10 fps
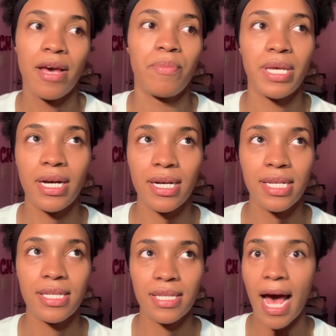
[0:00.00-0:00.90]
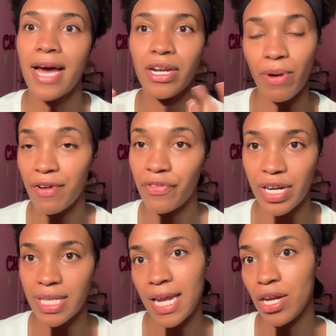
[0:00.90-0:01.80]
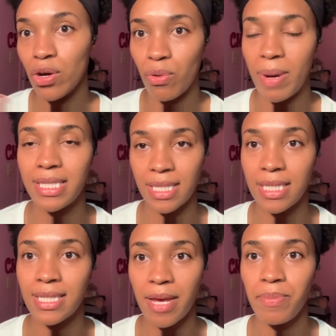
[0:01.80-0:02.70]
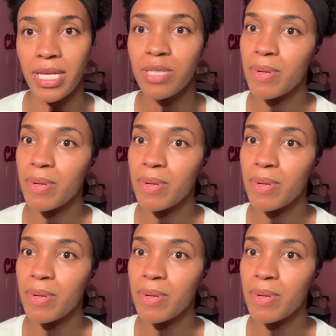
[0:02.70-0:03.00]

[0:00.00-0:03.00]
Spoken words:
because I know at first I didn't know what my skin type is,